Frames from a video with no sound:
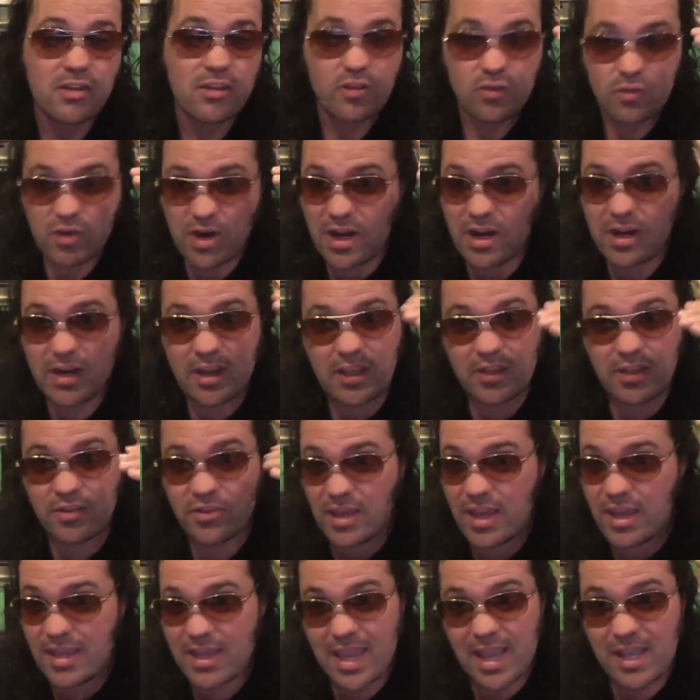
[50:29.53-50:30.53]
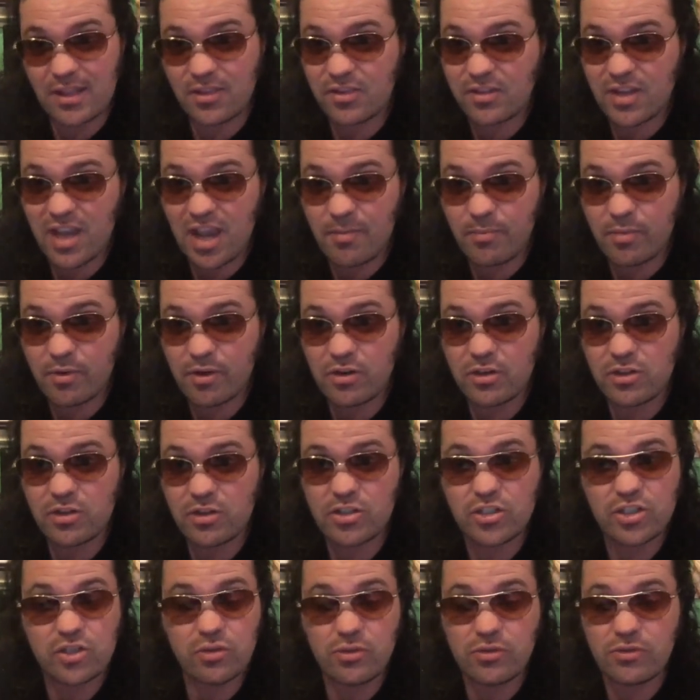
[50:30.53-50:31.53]
Granted, like I said, I can't stop her,
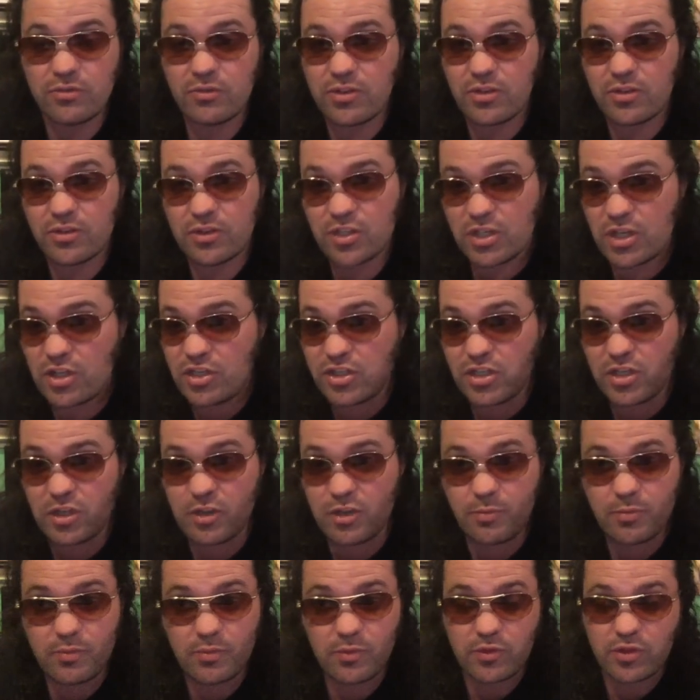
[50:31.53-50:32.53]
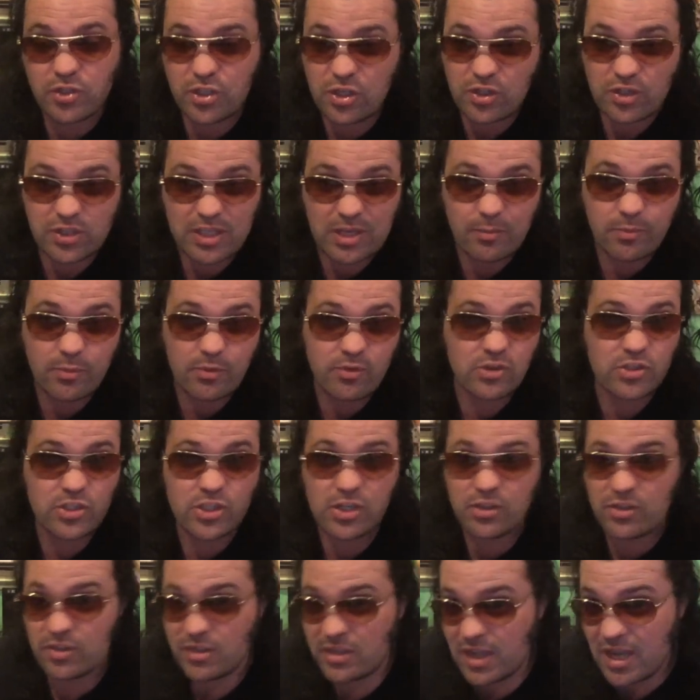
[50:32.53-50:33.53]
she's the type of person, she
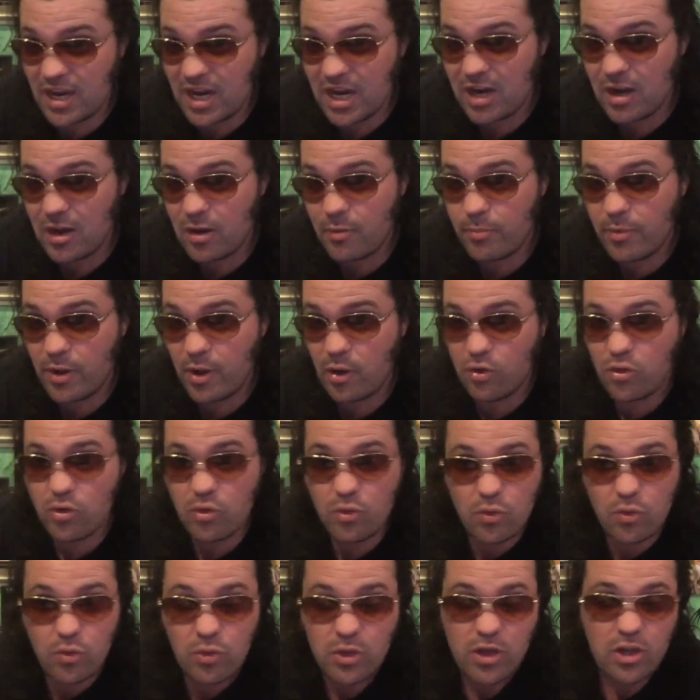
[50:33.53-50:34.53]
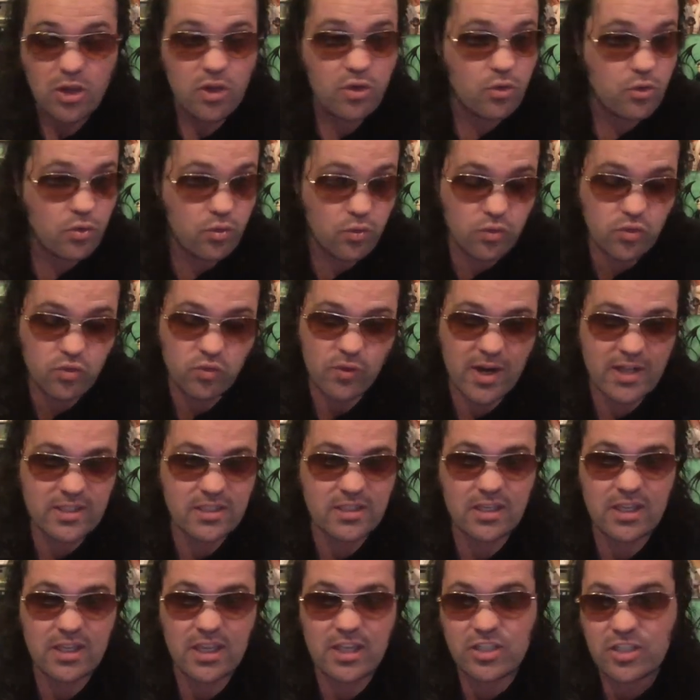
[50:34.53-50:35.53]
doesn't care about who
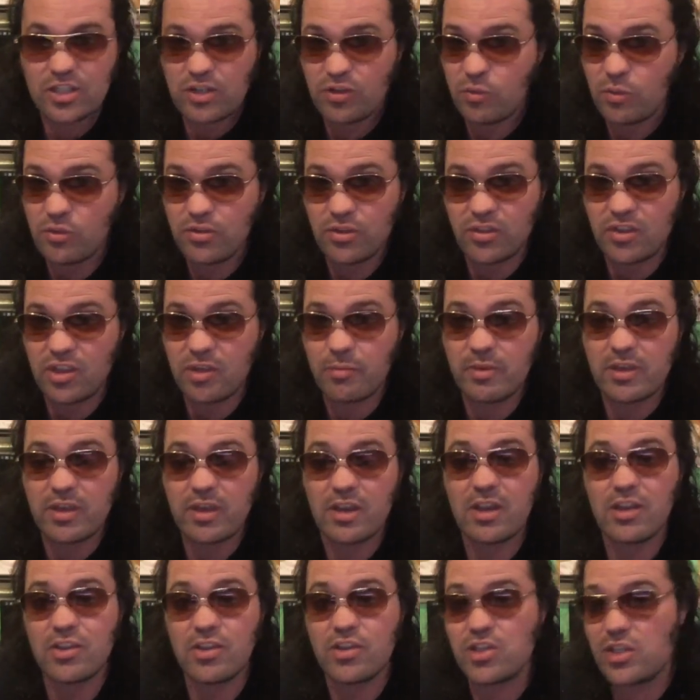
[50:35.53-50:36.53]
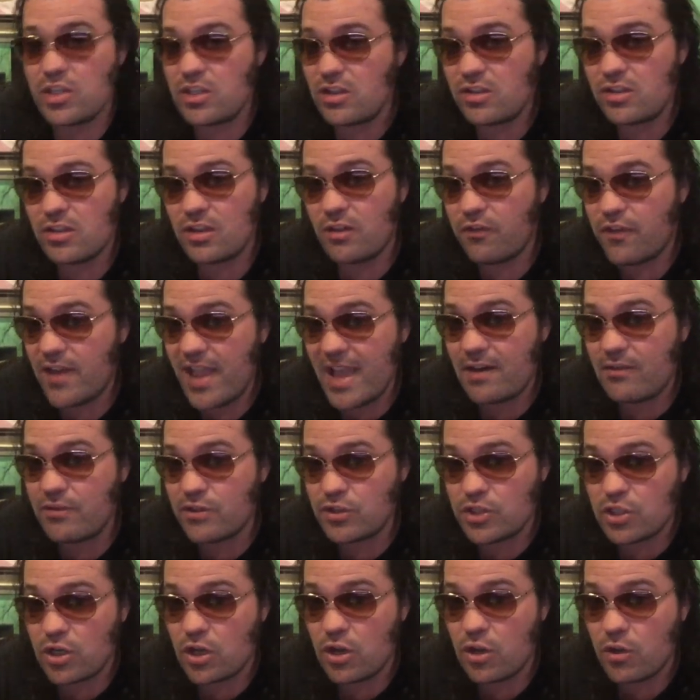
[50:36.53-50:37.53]
directed it, she just wants to see it because she's a fan of the
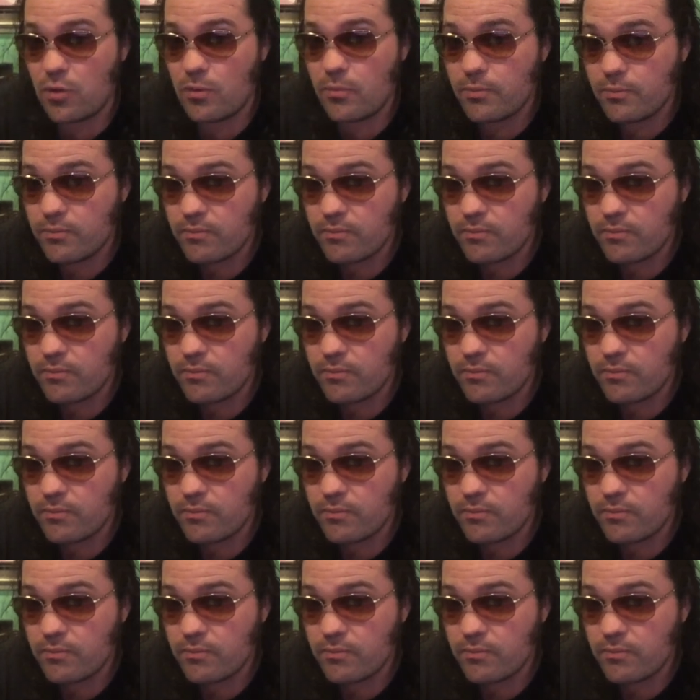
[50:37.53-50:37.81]
show.